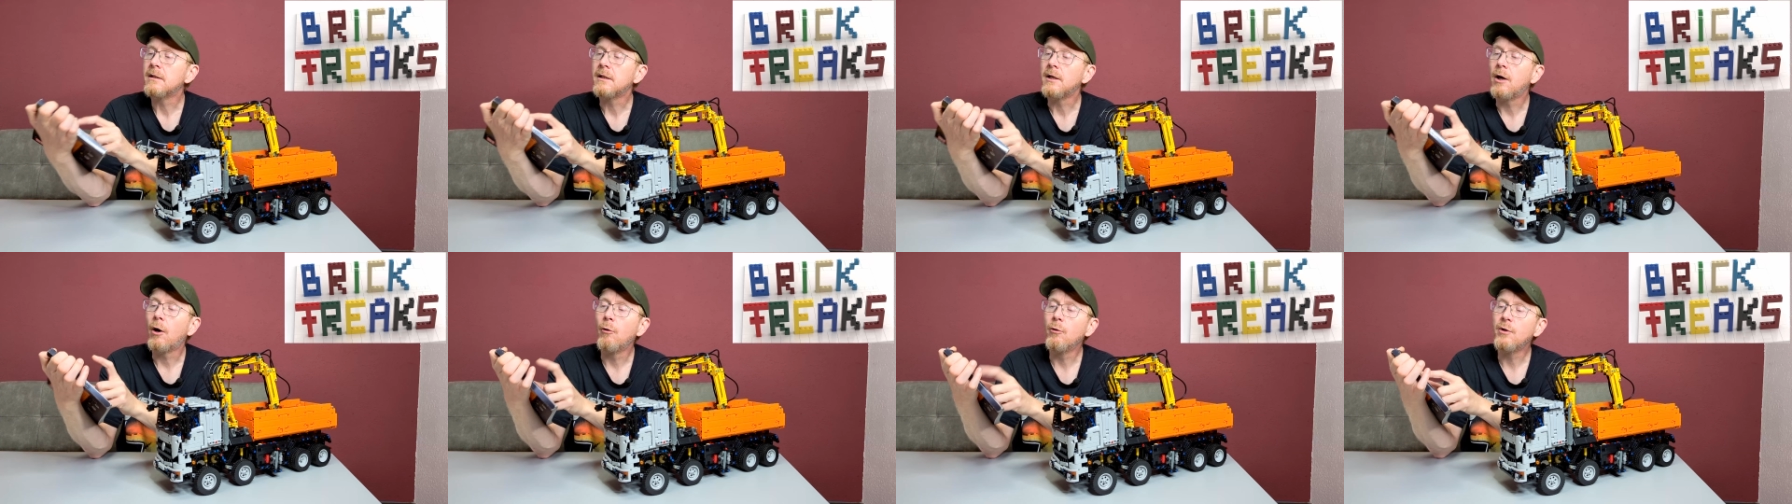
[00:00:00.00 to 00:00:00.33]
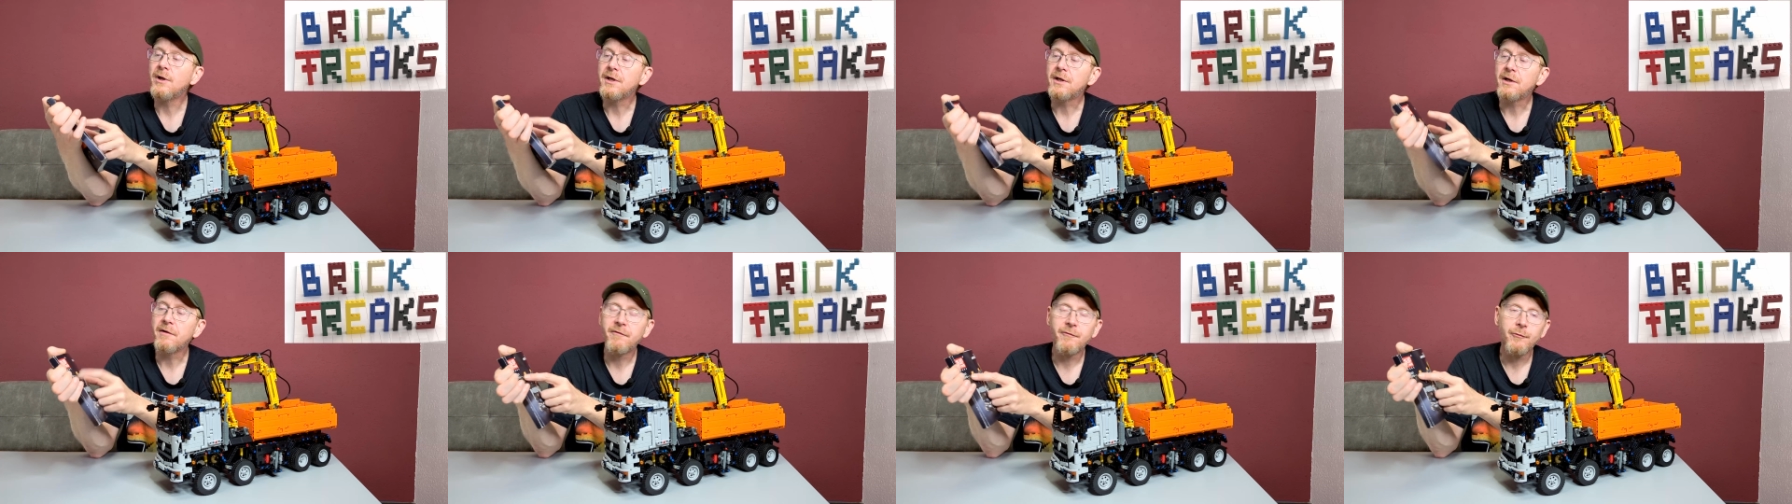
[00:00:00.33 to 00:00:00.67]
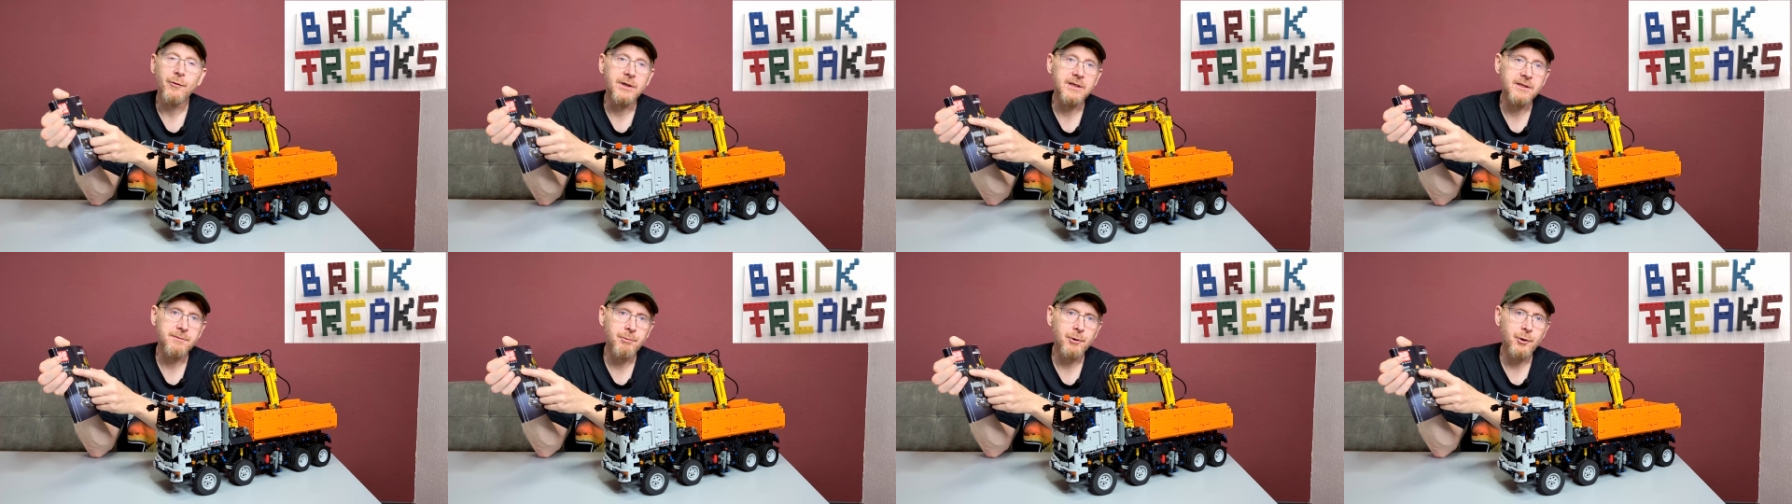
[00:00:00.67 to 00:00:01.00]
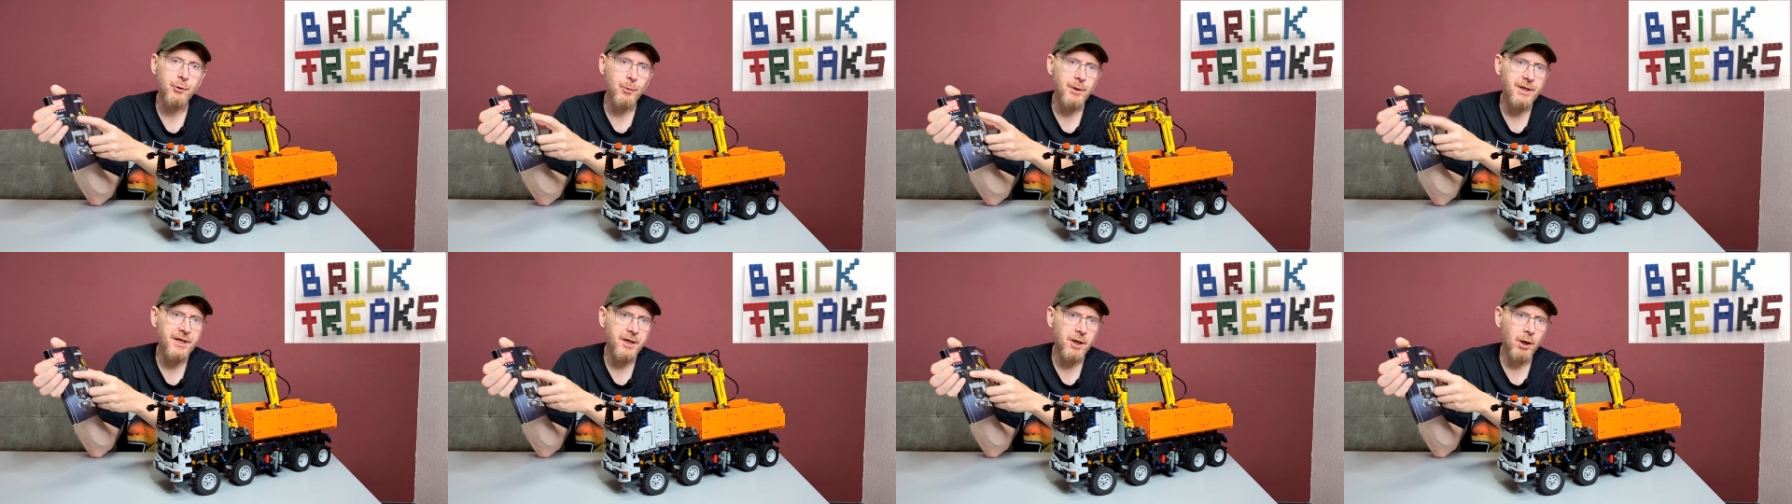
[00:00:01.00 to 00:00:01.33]
The only difference
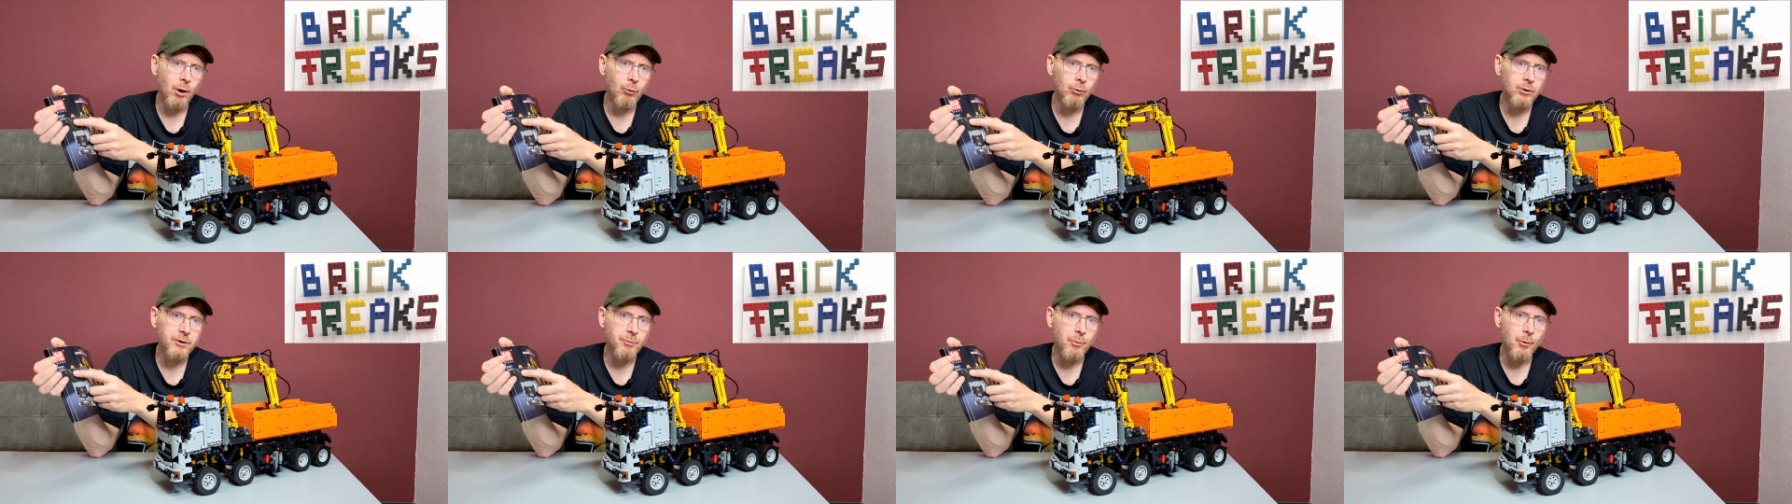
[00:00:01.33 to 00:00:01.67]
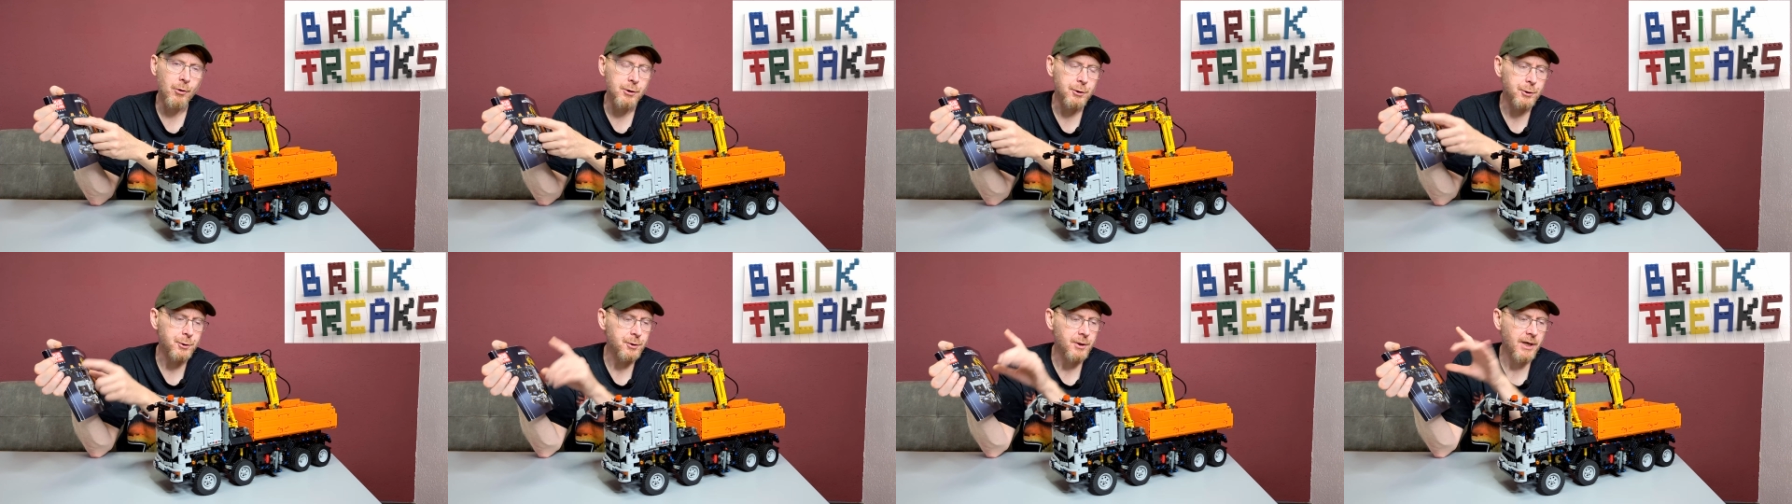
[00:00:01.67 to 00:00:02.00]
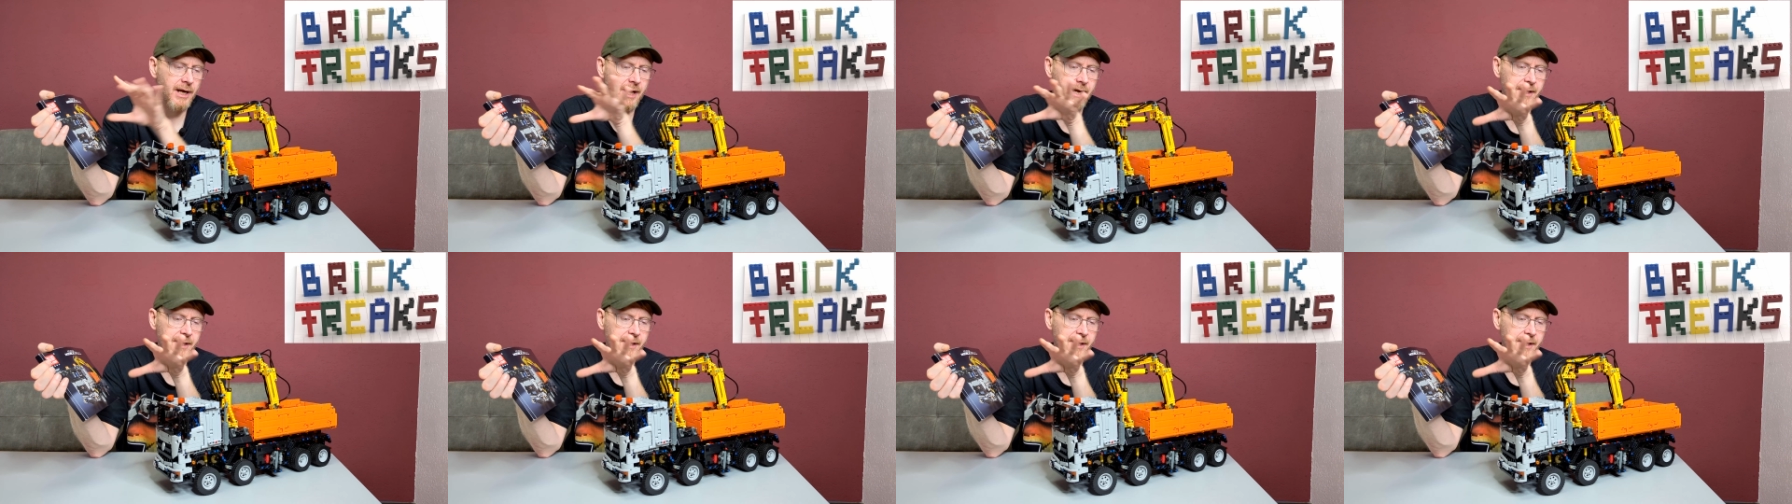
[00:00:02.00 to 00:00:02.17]
between the old version